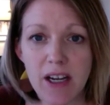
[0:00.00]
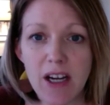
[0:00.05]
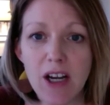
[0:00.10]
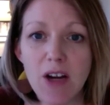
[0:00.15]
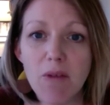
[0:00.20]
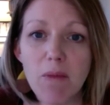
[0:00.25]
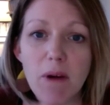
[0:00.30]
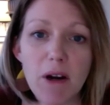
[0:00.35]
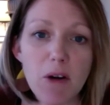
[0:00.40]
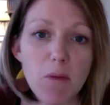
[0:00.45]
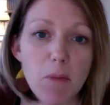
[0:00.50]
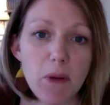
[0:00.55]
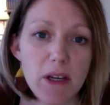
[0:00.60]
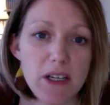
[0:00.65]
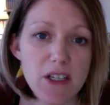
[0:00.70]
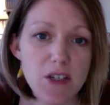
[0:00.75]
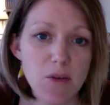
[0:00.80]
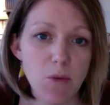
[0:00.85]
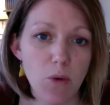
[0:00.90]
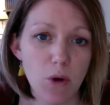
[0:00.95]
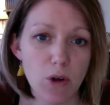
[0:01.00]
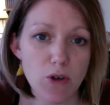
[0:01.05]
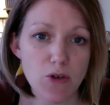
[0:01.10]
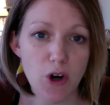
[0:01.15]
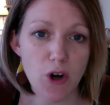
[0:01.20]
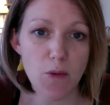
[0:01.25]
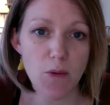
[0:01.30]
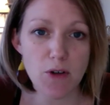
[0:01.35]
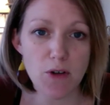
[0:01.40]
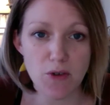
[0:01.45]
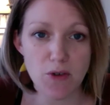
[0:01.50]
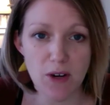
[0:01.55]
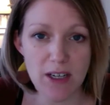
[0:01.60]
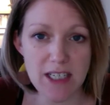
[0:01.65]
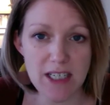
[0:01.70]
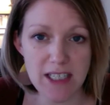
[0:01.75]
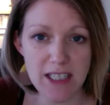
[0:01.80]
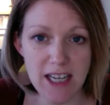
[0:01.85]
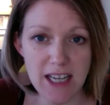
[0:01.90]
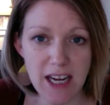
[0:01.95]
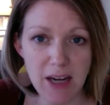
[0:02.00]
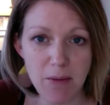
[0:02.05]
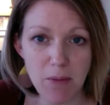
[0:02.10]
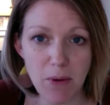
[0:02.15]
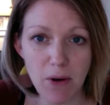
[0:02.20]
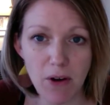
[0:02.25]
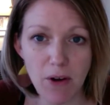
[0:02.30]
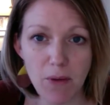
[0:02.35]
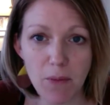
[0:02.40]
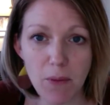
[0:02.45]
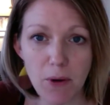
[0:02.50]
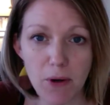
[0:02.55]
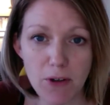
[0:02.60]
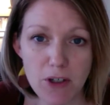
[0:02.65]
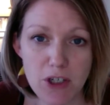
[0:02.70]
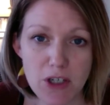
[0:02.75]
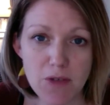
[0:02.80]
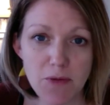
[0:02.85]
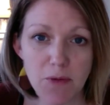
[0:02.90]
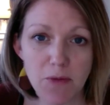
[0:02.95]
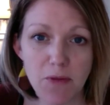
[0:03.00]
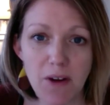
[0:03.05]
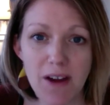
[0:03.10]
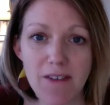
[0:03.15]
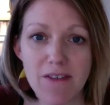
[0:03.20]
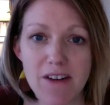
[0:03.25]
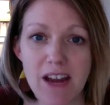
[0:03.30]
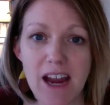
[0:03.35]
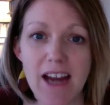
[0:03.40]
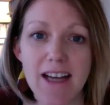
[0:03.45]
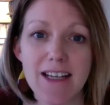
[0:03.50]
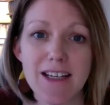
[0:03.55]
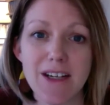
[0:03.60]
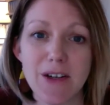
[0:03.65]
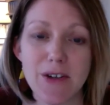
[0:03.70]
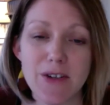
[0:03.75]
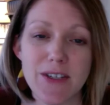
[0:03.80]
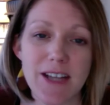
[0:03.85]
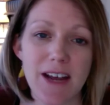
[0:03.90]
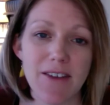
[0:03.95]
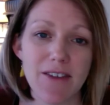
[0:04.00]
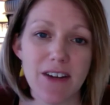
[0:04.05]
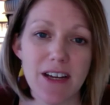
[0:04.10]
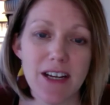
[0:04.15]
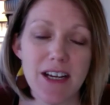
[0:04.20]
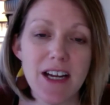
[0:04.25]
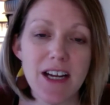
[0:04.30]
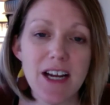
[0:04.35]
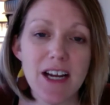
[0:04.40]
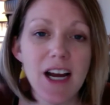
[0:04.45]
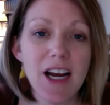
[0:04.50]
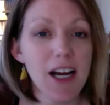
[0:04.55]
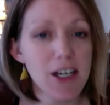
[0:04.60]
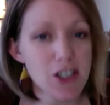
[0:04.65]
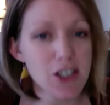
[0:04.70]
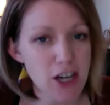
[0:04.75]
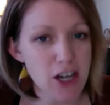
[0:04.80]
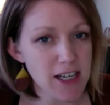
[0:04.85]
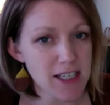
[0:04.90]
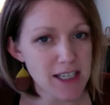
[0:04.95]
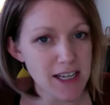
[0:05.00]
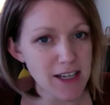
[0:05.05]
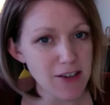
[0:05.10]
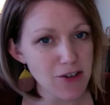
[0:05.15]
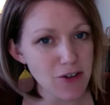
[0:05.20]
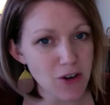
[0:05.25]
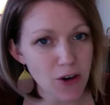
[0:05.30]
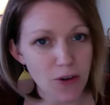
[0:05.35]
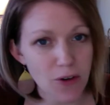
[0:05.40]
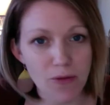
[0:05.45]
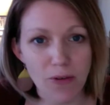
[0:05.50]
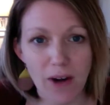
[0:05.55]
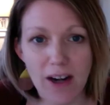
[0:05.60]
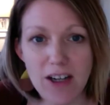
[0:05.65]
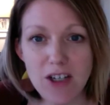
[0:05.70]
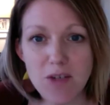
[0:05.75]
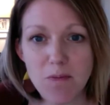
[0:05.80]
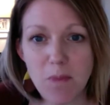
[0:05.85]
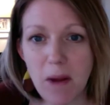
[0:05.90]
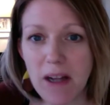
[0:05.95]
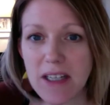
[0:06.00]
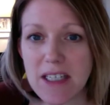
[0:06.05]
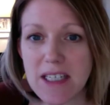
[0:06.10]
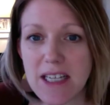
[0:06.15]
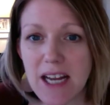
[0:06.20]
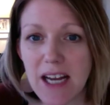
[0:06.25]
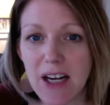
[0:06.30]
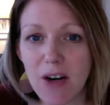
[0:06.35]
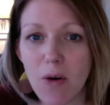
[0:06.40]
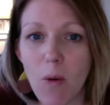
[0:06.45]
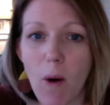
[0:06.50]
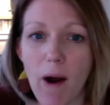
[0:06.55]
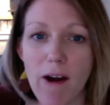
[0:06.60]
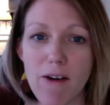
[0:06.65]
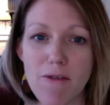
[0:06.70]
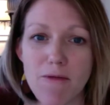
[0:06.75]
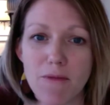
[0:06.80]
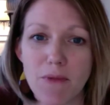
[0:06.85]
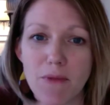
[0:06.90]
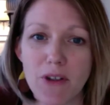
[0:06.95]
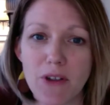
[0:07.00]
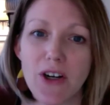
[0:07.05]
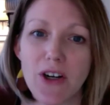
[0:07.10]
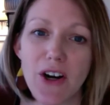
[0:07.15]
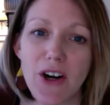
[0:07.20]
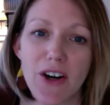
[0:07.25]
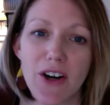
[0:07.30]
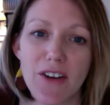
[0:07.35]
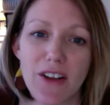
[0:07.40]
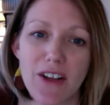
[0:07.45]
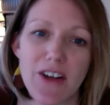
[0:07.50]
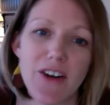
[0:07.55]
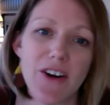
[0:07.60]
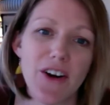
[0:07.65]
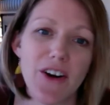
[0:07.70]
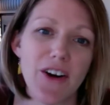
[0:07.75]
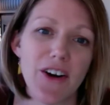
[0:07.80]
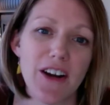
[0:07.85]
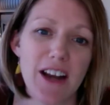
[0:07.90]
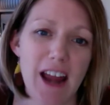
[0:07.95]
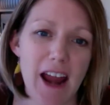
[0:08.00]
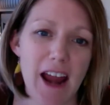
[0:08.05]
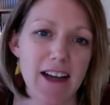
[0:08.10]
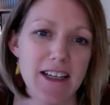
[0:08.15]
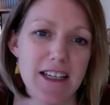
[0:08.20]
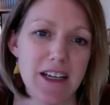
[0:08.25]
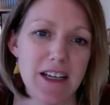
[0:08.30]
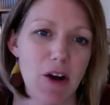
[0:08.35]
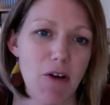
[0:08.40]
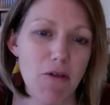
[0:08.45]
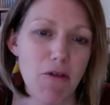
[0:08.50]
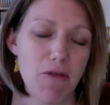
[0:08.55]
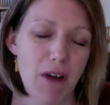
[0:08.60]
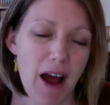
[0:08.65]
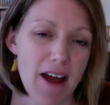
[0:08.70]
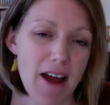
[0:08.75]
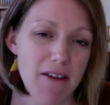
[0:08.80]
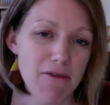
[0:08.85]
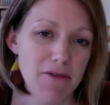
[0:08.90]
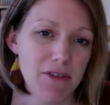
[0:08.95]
Baird placed a wardrobe and dressing table, purchased from Fife in 1807, adjacent to a French bedstead acquired from Lanier in 1805.